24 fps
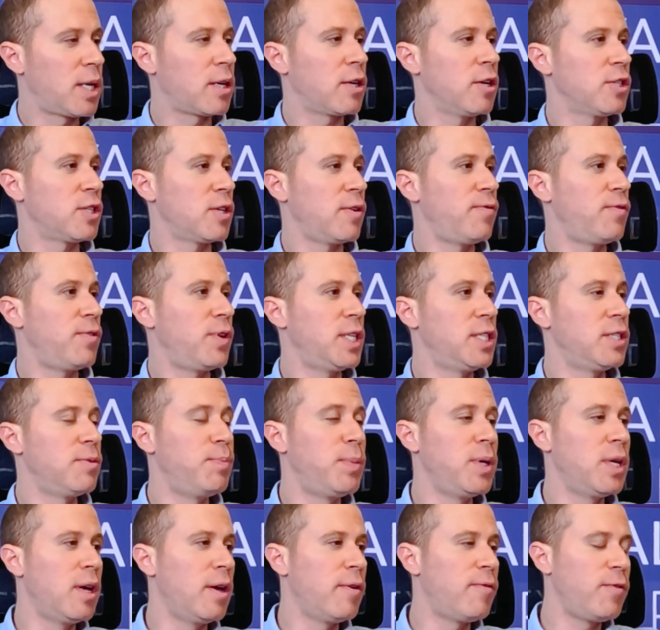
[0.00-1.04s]
Because
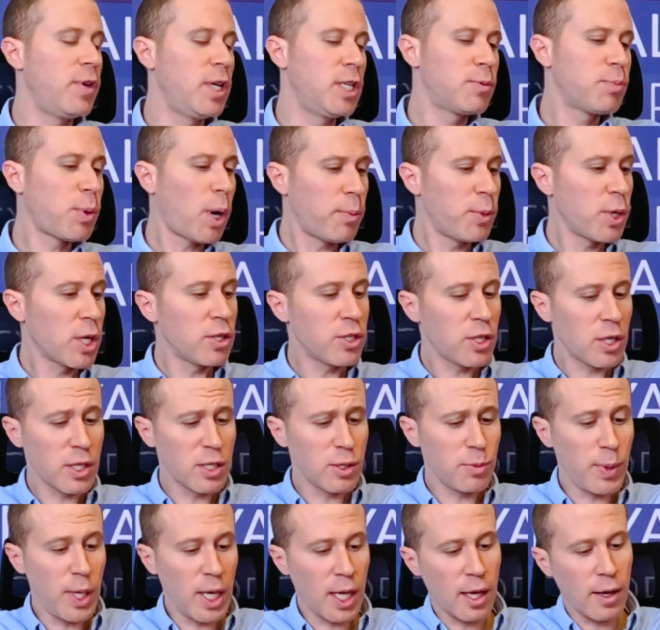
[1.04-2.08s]
if each property
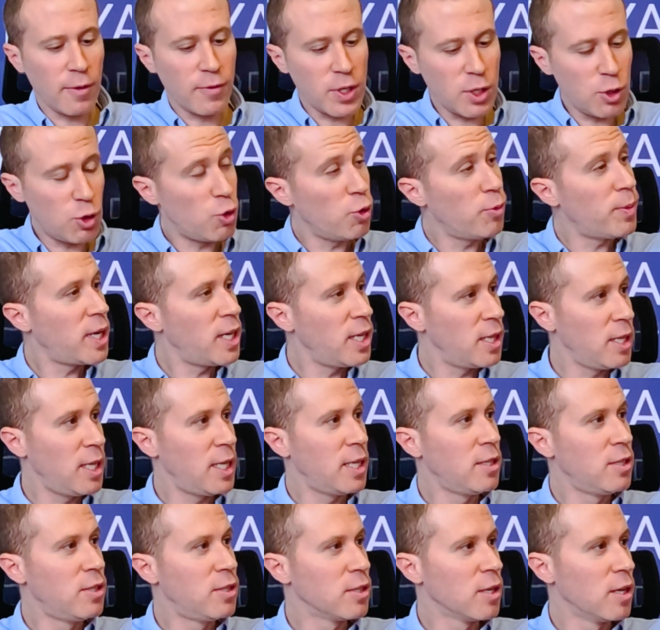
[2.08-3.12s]
consultant is being given too
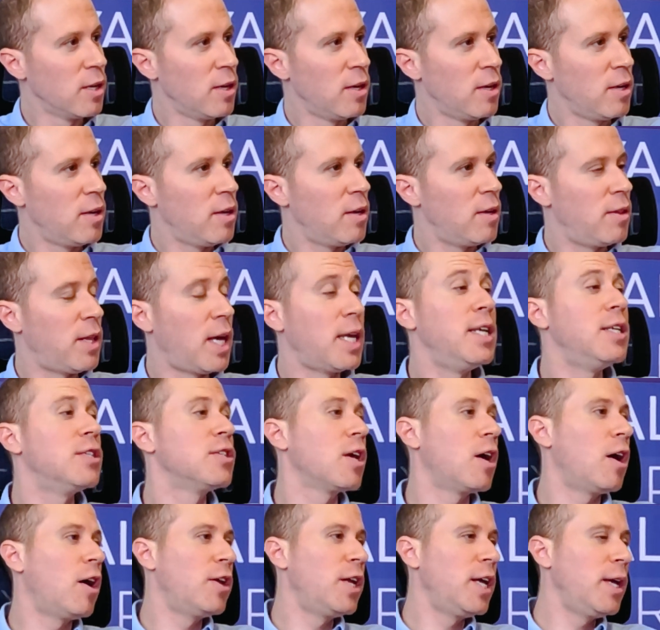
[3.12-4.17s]
many leads, then
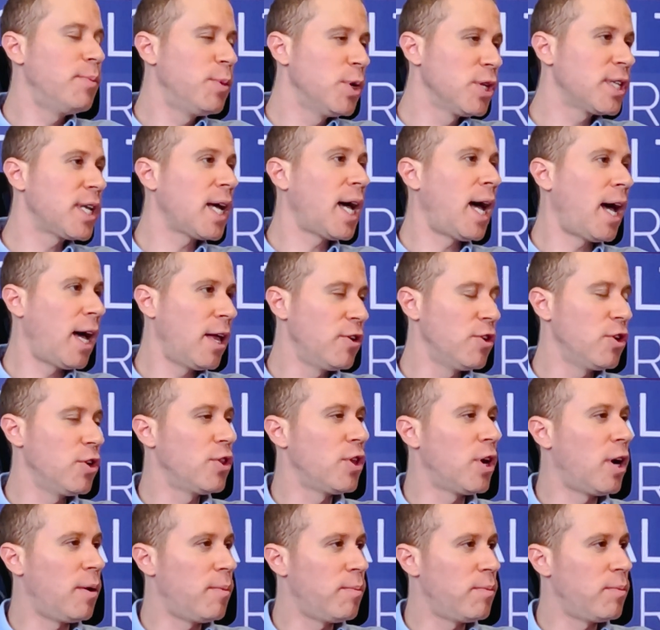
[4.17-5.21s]
he's unable to handle